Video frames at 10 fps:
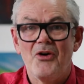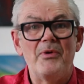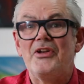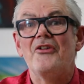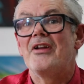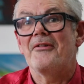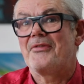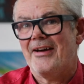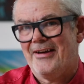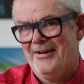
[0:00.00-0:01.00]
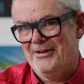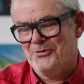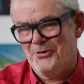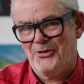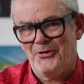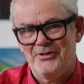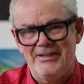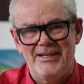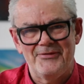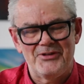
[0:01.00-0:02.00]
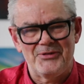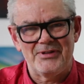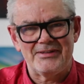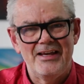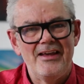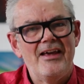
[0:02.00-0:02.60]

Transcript: we don't have that kind of authority given to us.